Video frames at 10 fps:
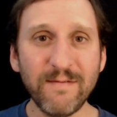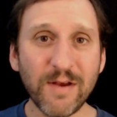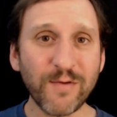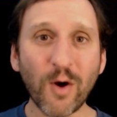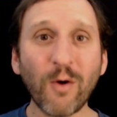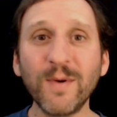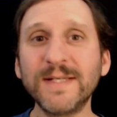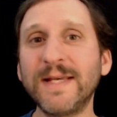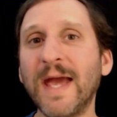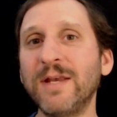even if you
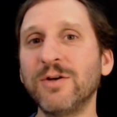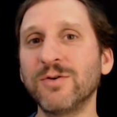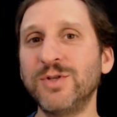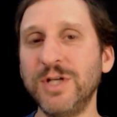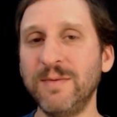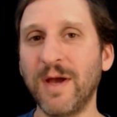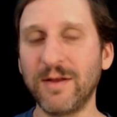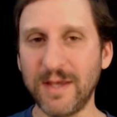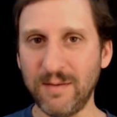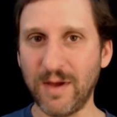always get your Gmail
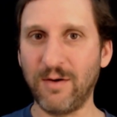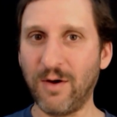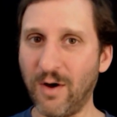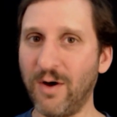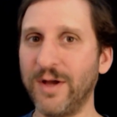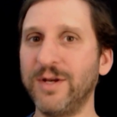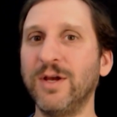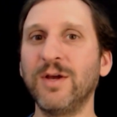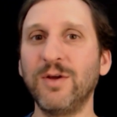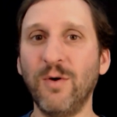email on
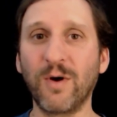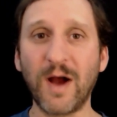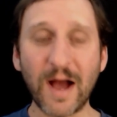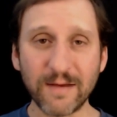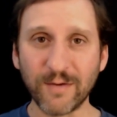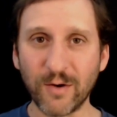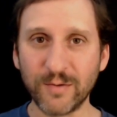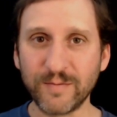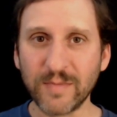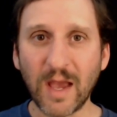your iPhone